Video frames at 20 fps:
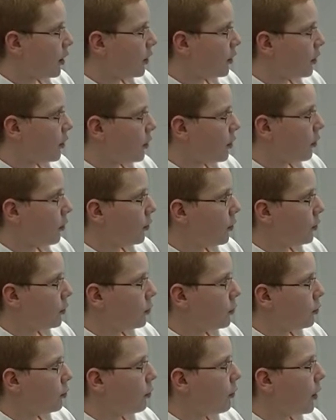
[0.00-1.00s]
and goes
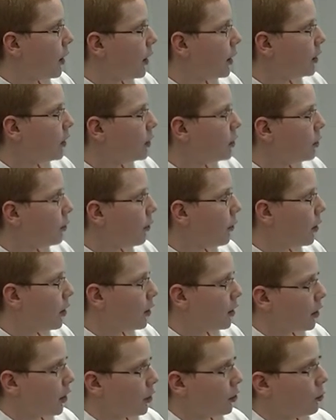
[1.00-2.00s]
too wide. You want
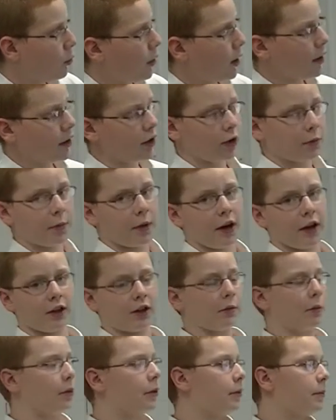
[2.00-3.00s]
it as wide as
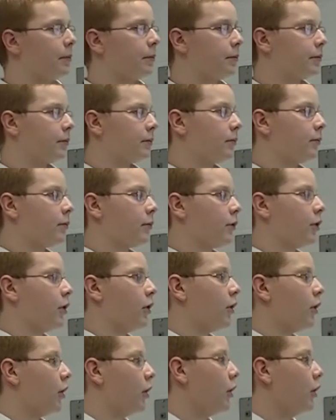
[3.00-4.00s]
possible.
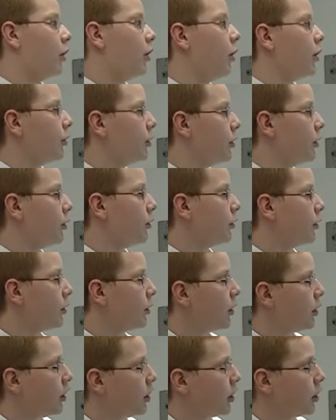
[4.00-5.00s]
Also,
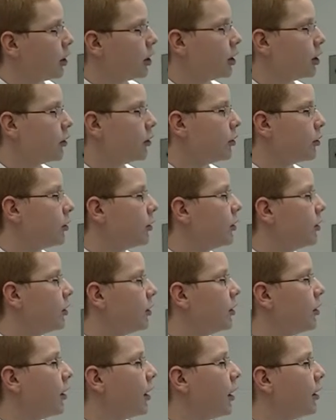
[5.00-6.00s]
here you can
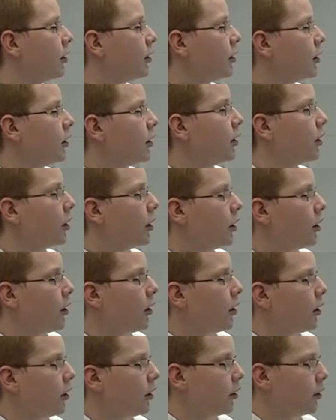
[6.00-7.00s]
see that
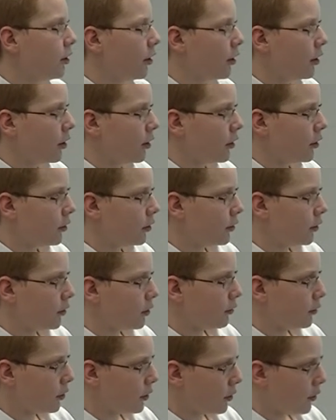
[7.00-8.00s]
the
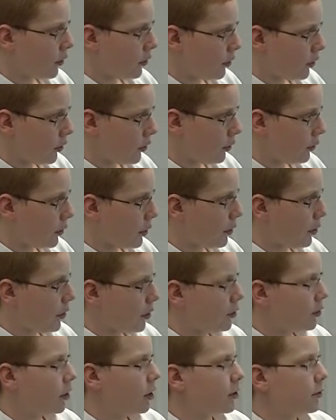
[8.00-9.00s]
rear udder
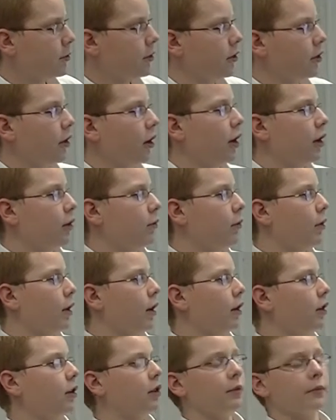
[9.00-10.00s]
attachment is high and
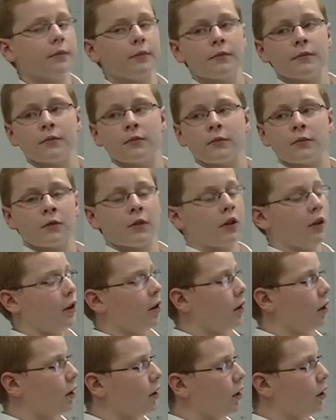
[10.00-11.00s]
wide.
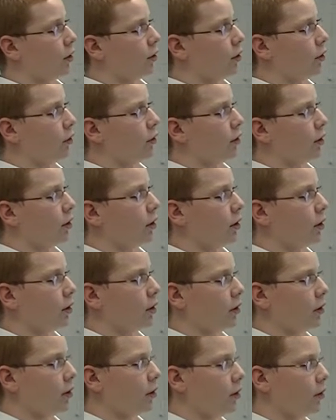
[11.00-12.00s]
And also
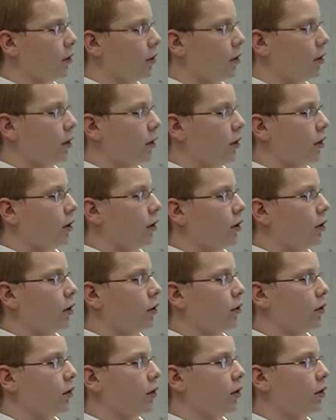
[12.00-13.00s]
here,
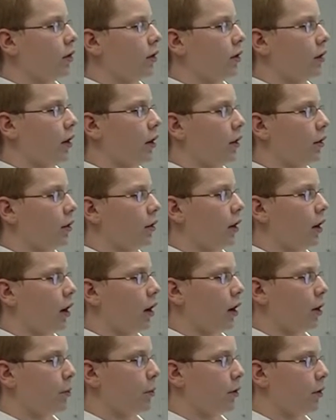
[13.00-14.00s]
you can see that it's
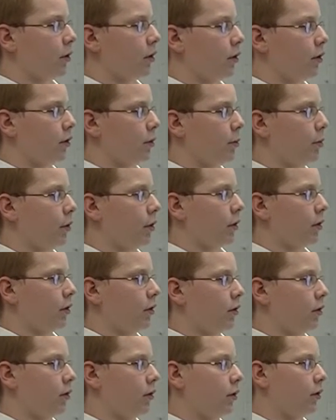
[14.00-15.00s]
high, but
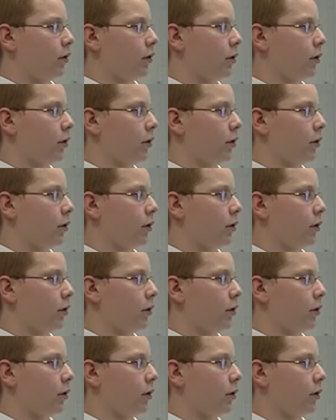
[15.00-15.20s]
it's